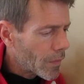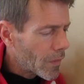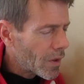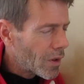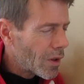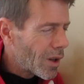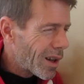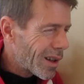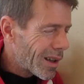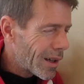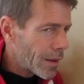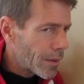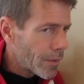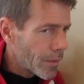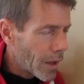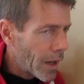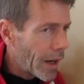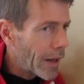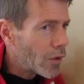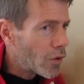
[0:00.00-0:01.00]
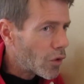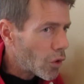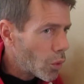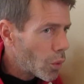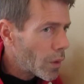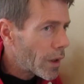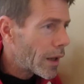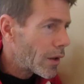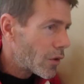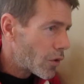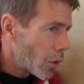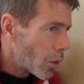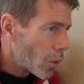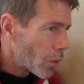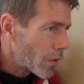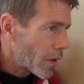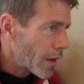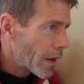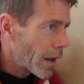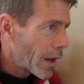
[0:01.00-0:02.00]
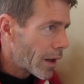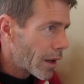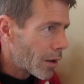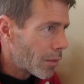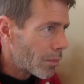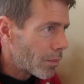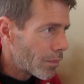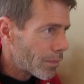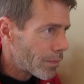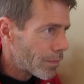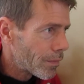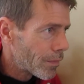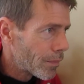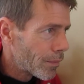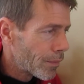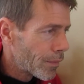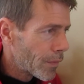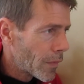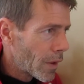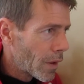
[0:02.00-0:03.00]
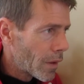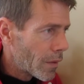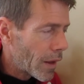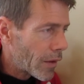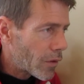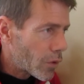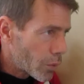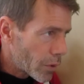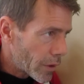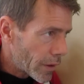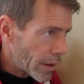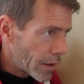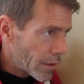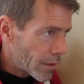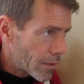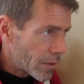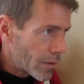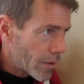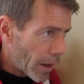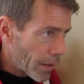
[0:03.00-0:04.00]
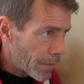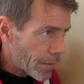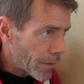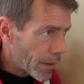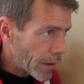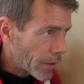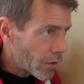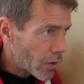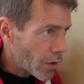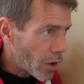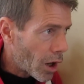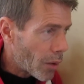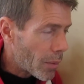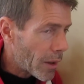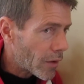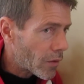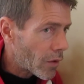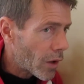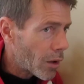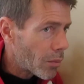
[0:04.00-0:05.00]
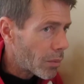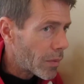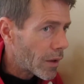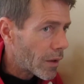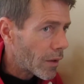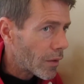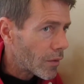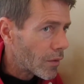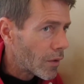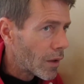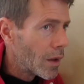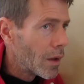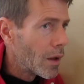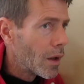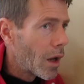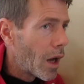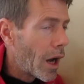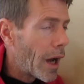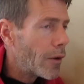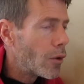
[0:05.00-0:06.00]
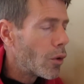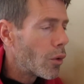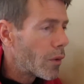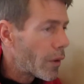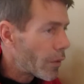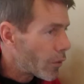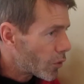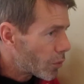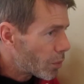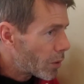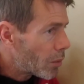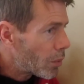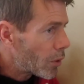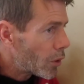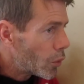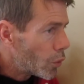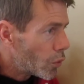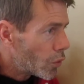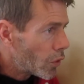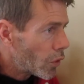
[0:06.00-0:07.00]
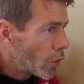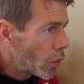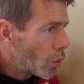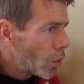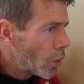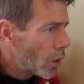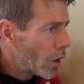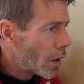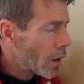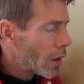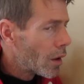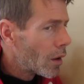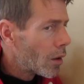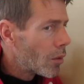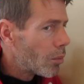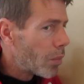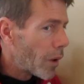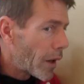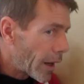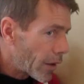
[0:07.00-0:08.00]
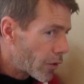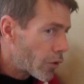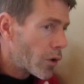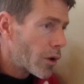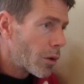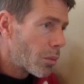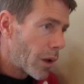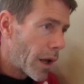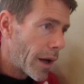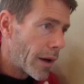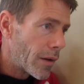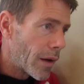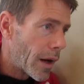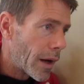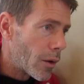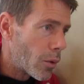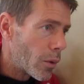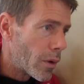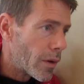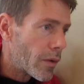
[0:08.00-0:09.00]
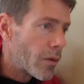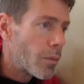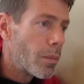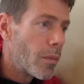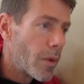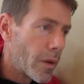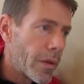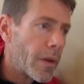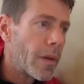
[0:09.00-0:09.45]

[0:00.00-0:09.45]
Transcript: No, I do and I don't. That's a really tough thing to comment on because I know that there's people who do, but I turn a blind eye to it.